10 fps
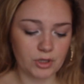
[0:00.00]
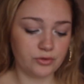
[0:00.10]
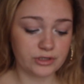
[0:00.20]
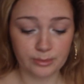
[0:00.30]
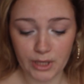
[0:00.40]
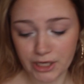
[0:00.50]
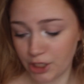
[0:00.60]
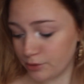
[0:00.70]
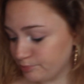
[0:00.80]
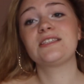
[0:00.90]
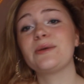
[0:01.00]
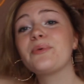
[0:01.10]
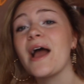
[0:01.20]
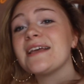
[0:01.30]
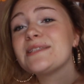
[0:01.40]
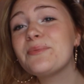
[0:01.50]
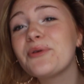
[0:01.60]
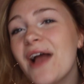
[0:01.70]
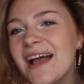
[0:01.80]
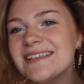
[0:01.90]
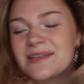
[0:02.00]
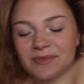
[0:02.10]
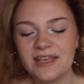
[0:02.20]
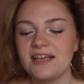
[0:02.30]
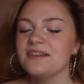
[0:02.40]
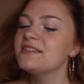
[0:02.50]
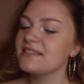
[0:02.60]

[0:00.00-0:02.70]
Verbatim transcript: who's complaining? Surprise, surprise, something else